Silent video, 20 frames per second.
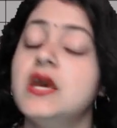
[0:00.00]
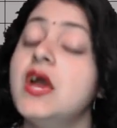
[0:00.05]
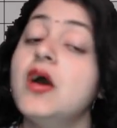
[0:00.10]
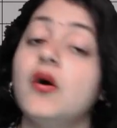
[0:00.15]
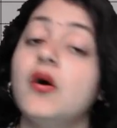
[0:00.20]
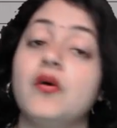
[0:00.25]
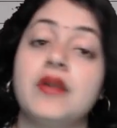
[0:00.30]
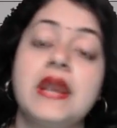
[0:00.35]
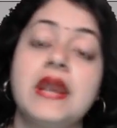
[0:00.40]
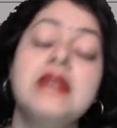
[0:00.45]

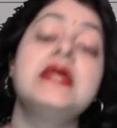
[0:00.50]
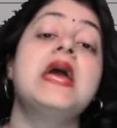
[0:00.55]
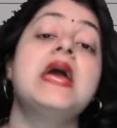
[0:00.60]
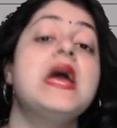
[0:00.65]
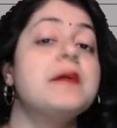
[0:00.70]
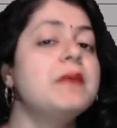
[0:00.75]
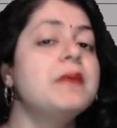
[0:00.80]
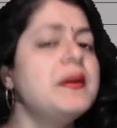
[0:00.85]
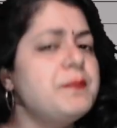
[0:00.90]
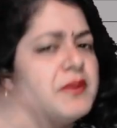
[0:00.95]
Alright,
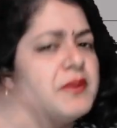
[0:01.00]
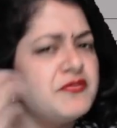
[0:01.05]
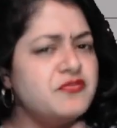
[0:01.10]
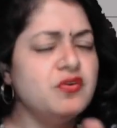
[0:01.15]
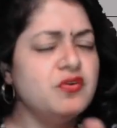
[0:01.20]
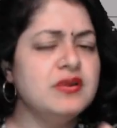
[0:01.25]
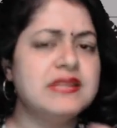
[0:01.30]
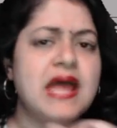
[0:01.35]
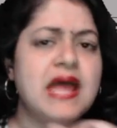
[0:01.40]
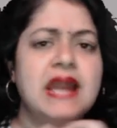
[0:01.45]
but
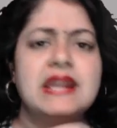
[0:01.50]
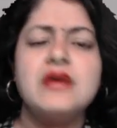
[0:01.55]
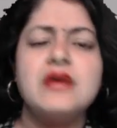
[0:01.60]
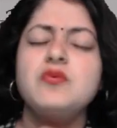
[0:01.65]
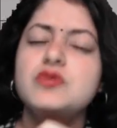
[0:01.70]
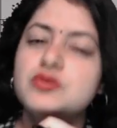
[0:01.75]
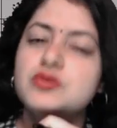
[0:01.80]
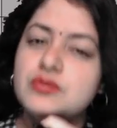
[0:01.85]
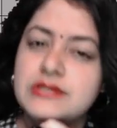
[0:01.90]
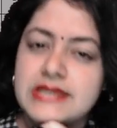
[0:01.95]
before that I
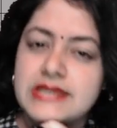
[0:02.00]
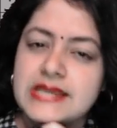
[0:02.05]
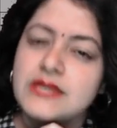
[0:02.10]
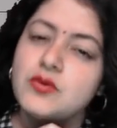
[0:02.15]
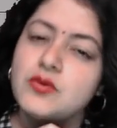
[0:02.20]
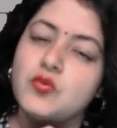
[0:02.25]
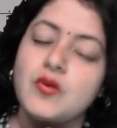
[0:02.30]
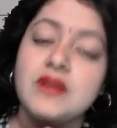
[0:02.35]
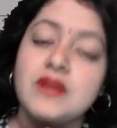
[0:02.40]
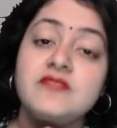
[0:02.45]
want to tell
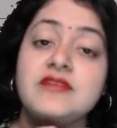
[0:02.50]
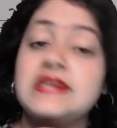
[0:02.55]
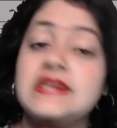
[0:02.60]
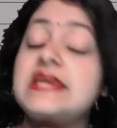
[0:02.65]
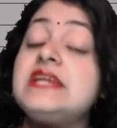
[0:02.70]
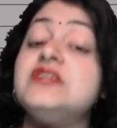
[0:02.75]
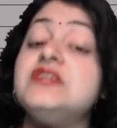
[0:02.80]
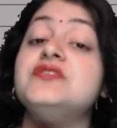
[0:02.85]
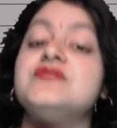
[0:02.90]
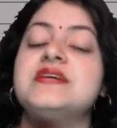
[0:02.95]
you one very
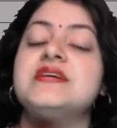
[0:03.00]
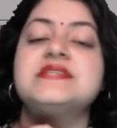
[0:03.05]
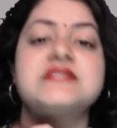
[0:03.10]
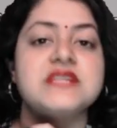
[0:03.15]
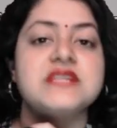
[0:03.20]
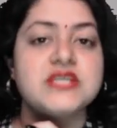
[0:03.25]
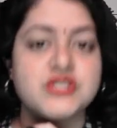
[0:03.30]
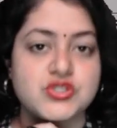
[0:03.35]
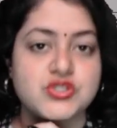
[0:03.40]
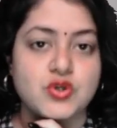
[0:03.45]

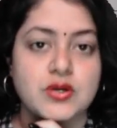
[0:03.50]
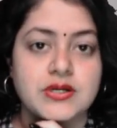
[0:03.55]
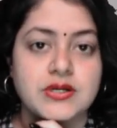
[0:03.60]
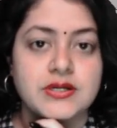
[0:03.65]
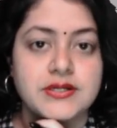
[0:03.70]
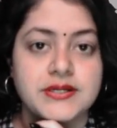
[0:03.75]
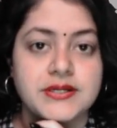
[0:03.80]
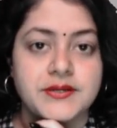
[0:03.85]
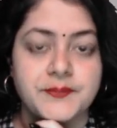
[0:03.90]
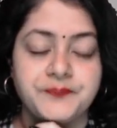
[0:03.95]
interesting
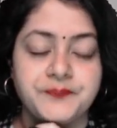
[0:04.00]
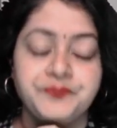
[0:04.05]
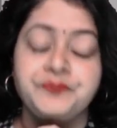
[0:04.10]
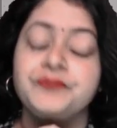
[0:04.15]
shortcut here.